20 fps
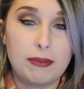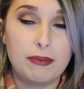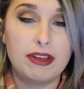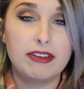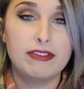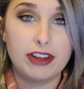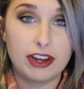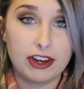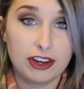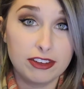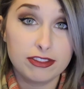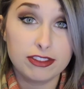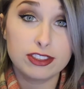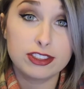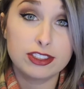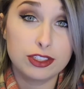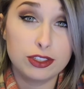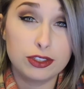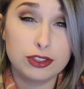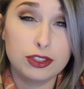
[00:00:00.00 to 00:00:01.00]
my very
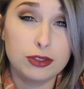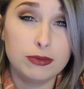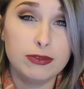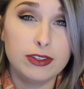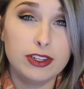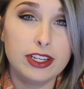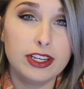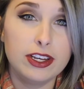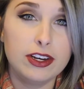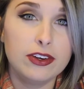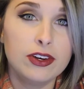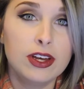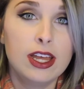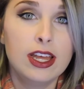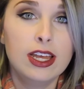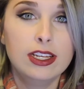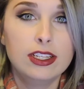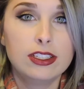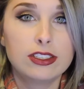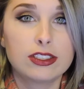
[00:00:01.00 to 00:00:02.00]
first YouTube video,
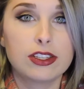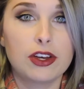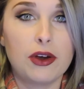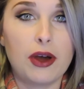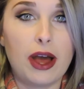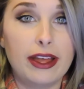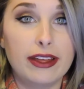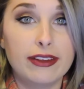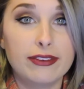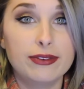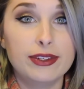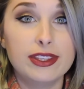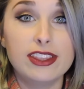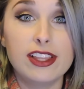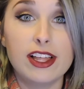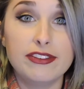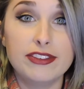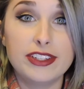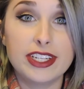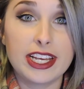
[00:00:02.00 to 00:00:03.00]
so I would
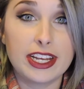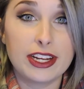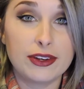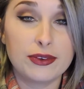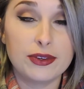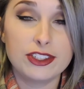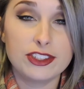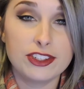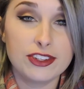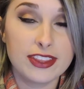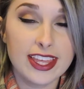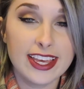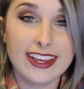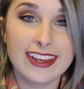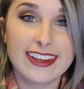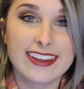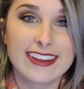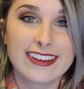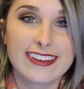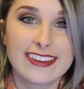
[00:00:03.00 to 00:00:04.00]
love to hear what you
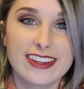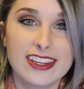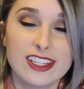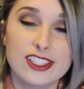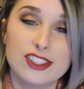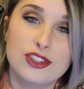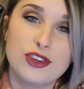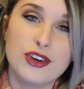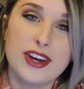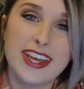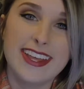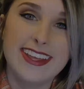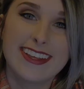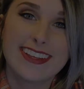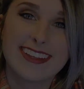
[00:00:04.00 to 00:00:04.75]
think. Enjoy!